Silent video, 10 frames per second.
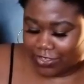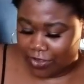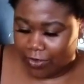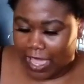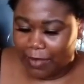
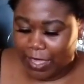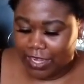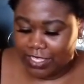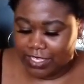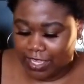so I made
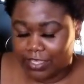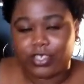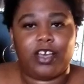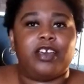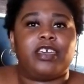a
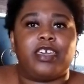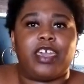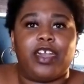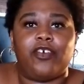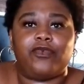TikTok
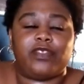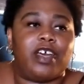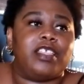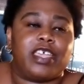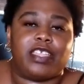account,
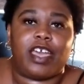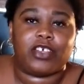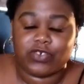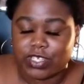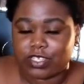not like an
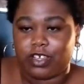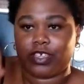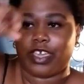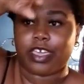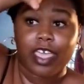actual TikTok
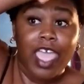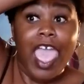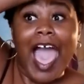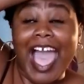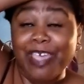yet.
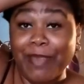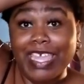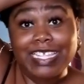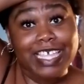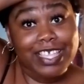I made
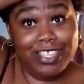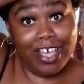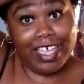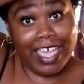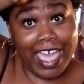a
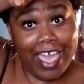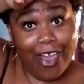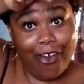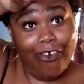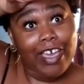TikTok
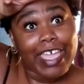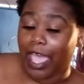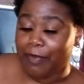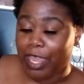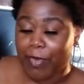account.
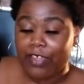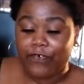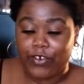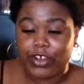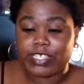I made my
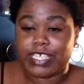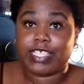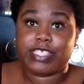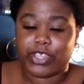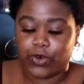first
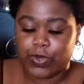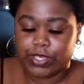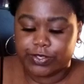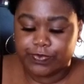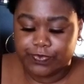Insta
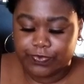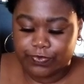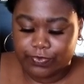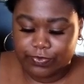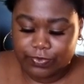reel.
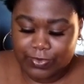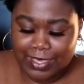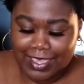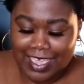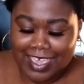
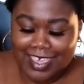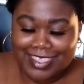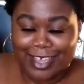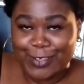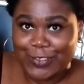
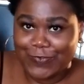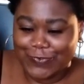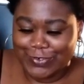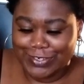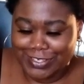That was
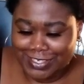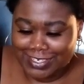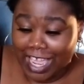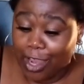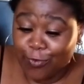
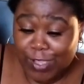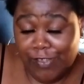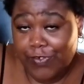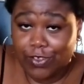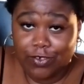fun. I really
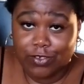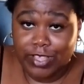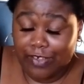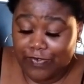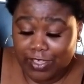feel old.
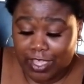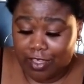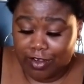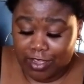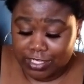I feel like
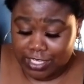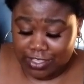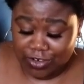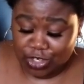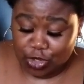an auntie.
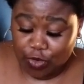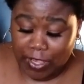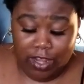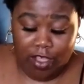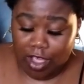There's too
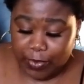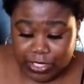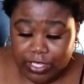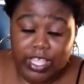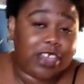many
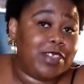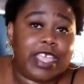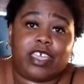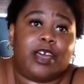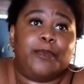options. I don't
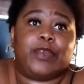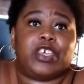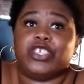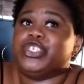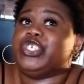like a
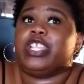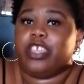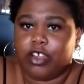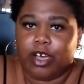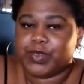
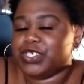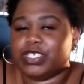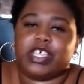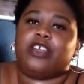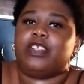gazillion
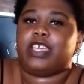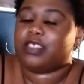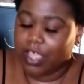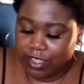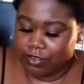options. I don't like
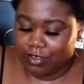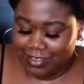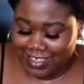that.